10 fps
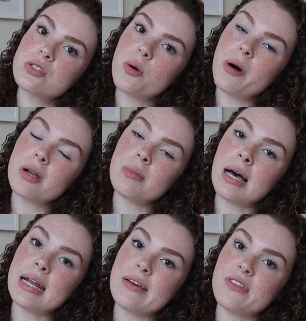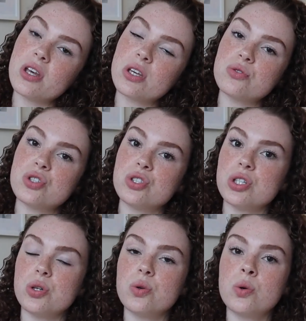So bottom line, I feel like you should
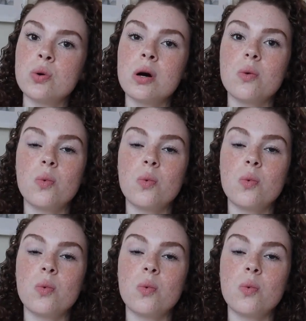do